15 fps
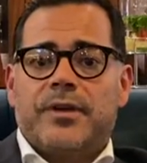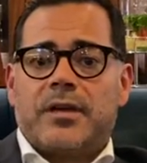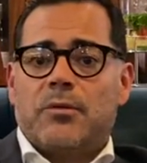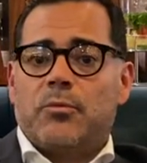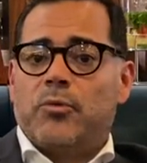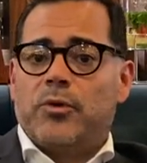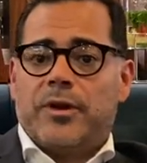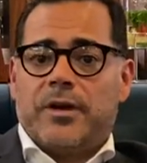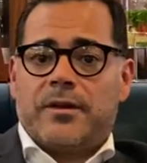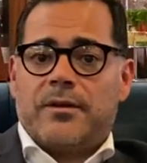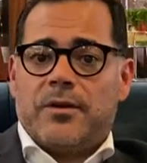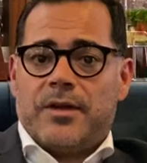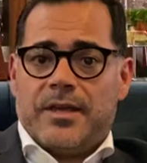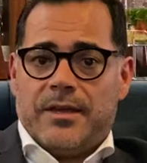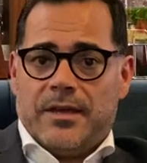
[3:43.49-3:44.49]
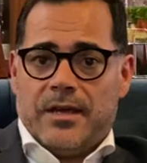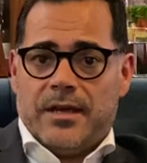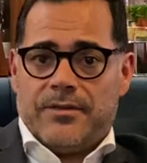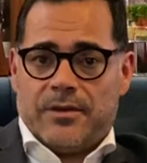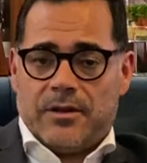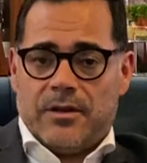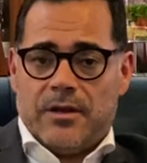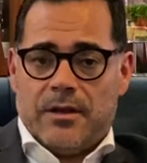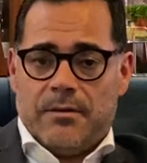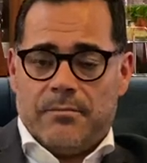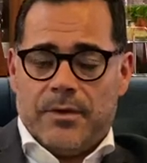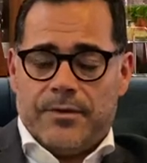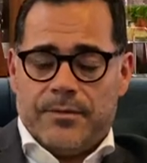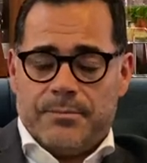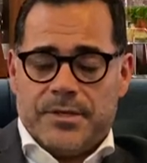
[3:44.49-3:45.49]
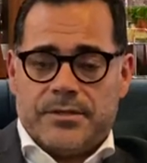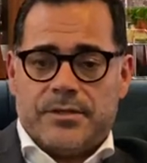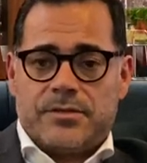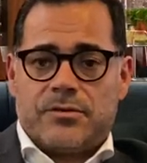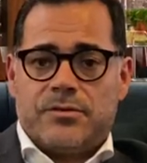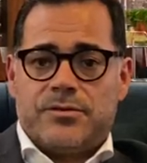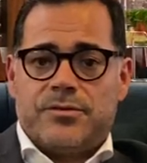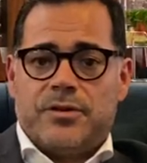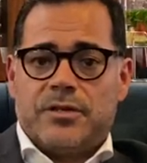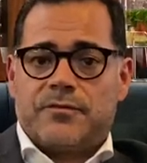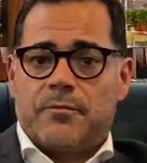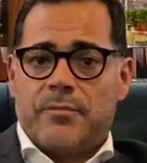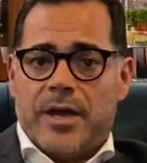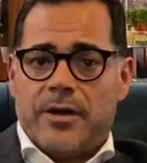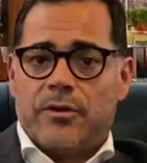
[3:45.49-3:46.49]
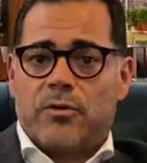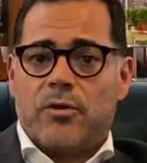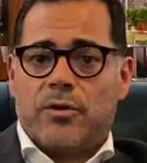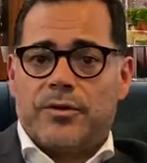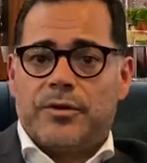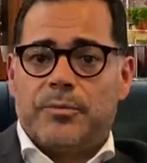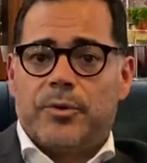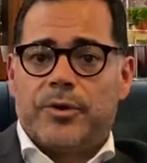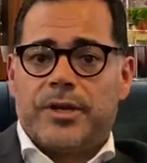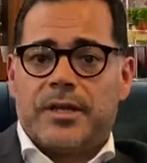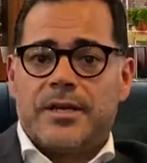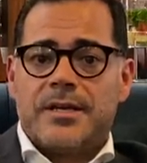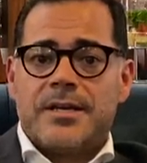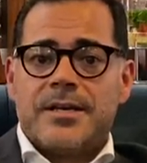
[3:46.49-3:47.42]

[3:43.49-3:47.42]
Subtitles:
they can work here at the club, at the business concierge, from 8 o'clock in the morning